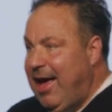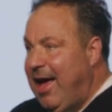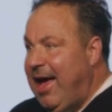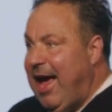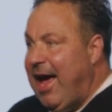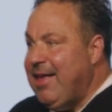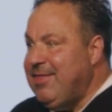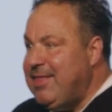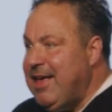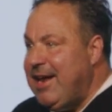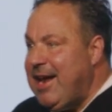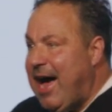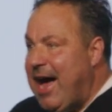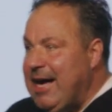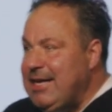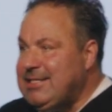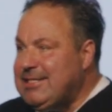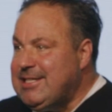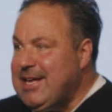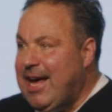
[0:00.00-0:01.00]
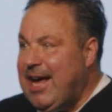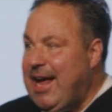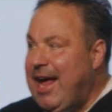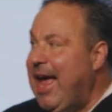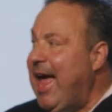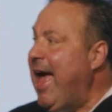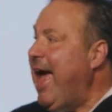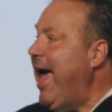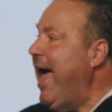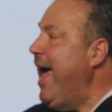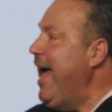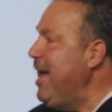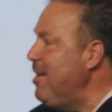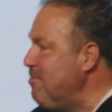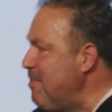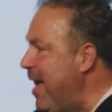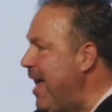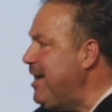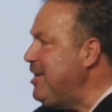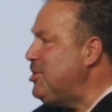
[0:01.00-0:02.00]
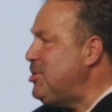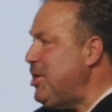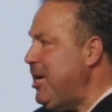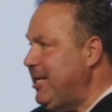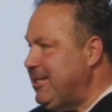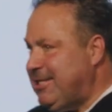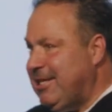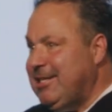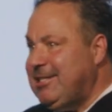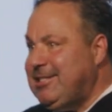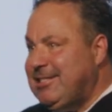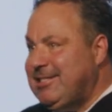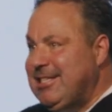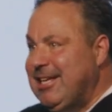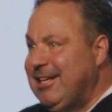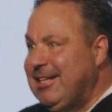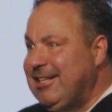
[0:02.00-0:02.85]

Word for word: And then I say, Amen, Jesus.